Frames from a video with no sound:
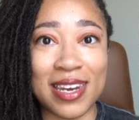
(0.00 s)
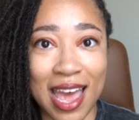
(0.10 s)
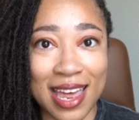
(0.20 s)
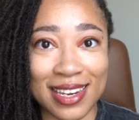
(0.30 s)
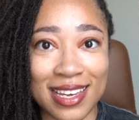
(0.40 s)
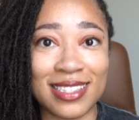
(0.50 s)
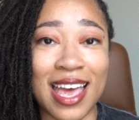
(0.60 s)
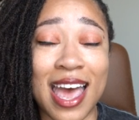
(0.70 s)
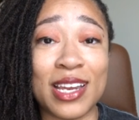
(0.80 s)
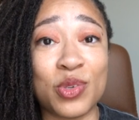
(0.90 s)
not least,
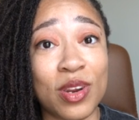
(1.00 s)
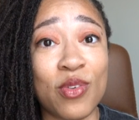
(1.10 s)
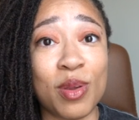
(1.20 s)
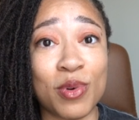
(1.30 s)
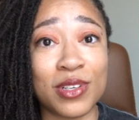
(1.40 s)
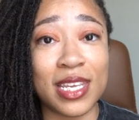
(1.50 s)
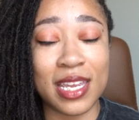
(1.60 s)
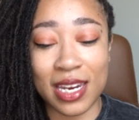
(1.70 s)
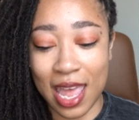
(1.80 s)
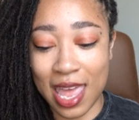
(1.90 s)
at 21%